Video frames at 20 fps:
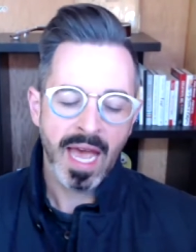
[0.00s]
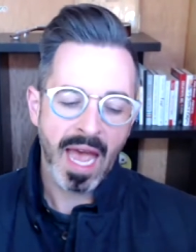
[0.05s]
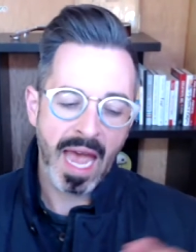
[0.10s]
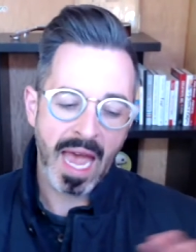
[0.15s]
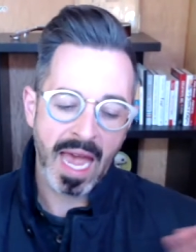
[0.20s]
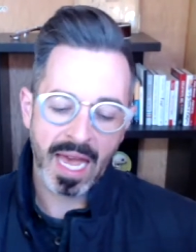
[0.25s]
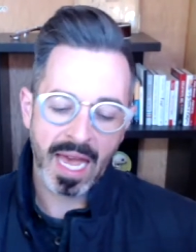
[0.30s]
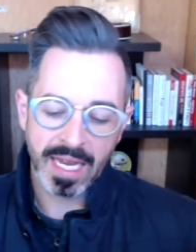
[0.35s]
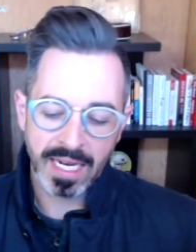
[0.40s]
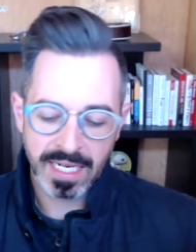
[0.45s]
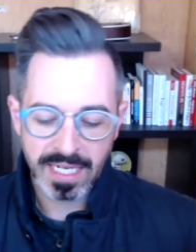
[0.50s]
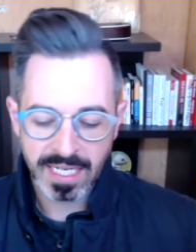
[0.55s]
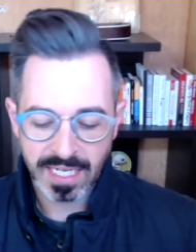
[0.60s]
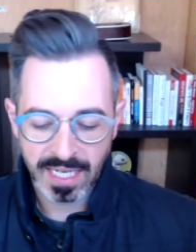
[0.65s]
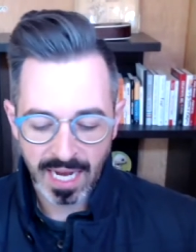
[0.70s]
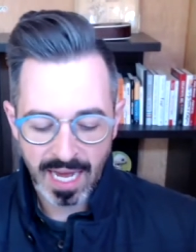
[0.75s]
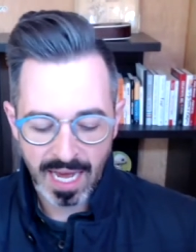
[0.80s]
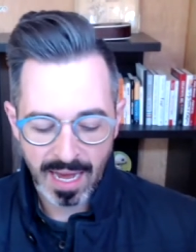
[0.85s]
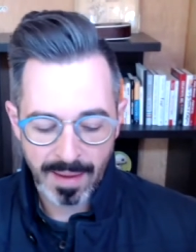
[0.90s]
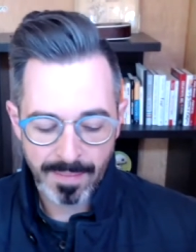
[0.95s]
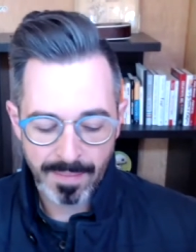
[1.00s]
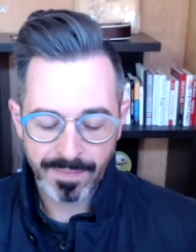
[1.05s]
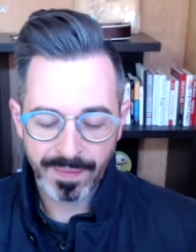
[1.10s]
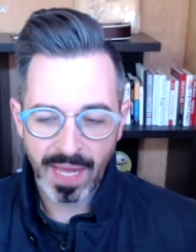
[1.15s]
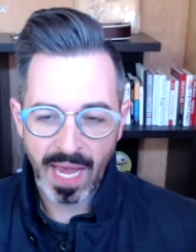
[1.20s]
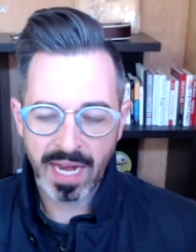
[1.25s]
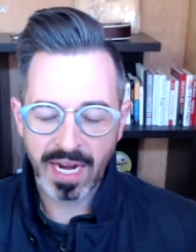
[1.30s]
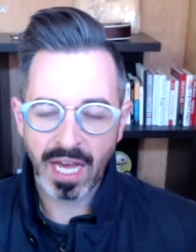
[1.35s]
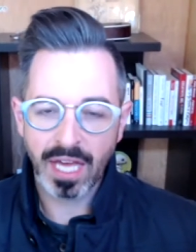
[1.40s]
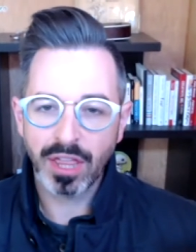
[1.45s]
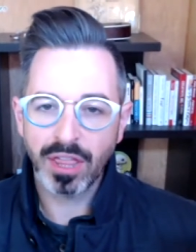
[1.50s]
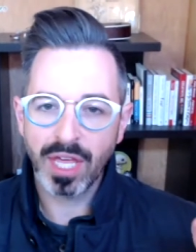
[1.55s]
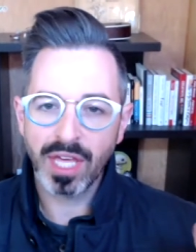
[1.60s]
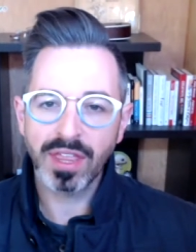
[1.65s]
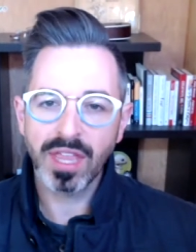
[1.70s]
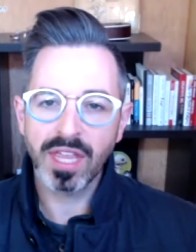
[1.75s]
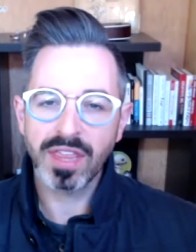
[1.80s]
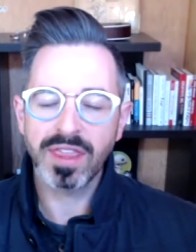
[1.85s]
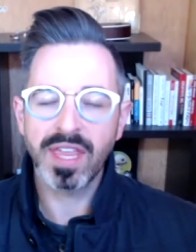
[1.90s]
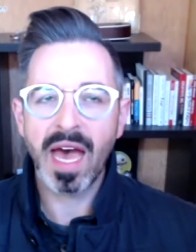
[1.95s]
And, um, and I think
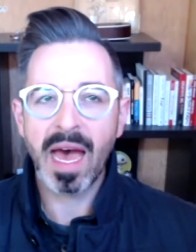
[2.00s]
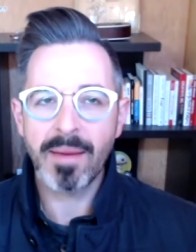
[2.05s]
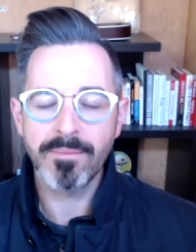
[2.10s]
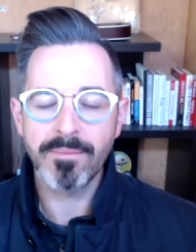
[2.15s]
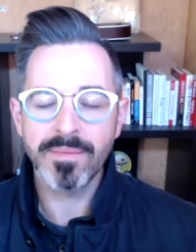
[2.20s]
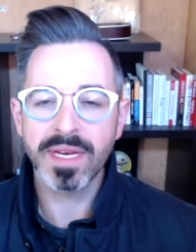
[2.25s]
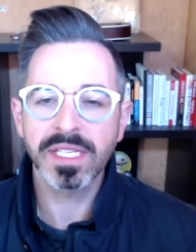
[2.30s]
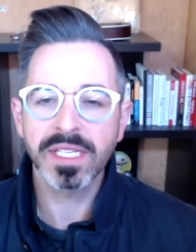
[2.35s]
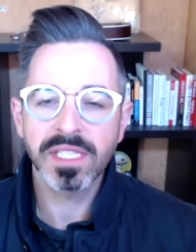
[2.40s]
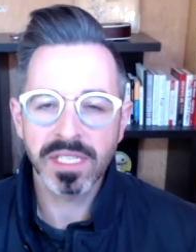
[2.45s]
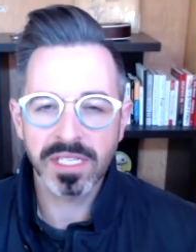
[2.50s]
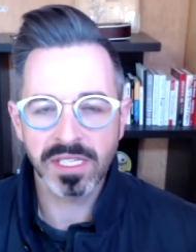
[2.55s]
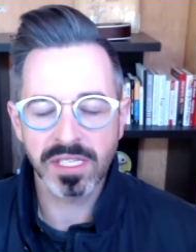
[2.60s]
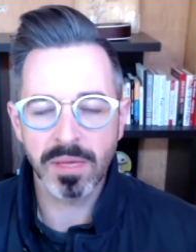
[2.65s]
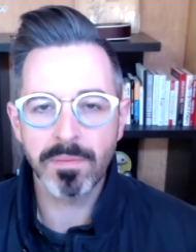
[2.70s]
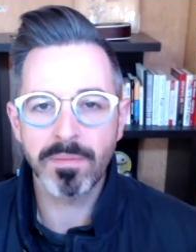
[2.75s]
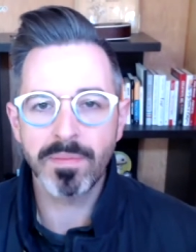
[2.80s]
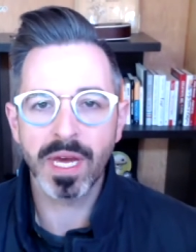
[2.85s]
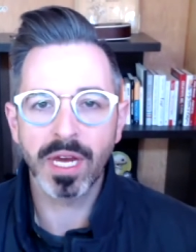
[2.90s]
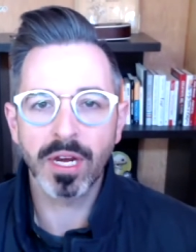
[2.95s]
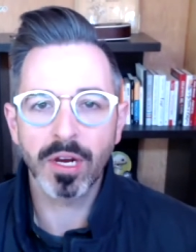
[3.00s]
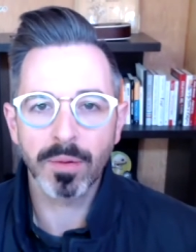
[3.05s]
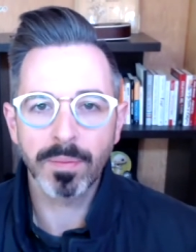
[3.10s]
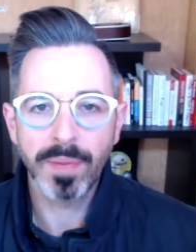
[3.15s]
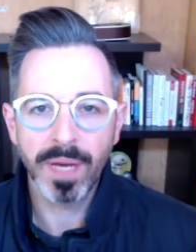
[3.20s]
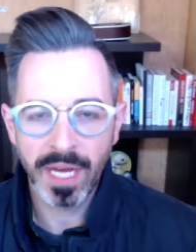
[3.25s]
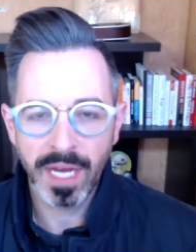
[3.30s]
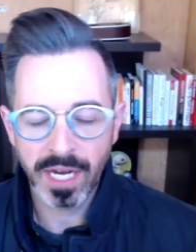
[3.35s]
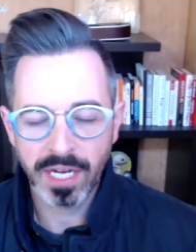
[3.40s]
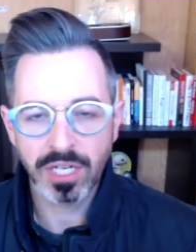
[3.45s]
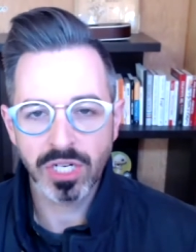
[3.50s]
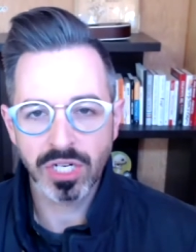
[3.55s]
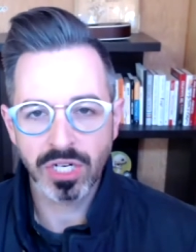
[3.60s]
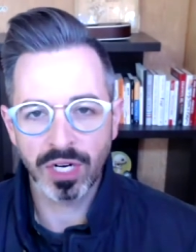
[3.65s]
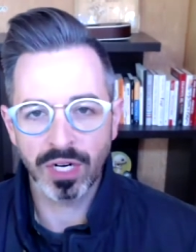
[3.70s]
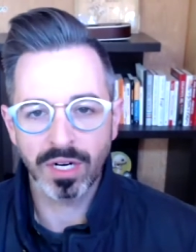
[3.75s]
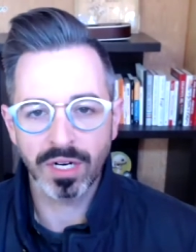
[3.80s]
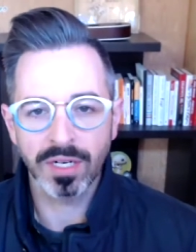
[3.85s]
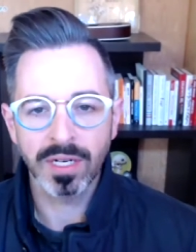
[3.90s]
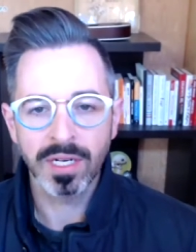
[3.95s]
that that misses the bigger
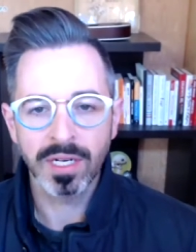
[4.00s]
picture,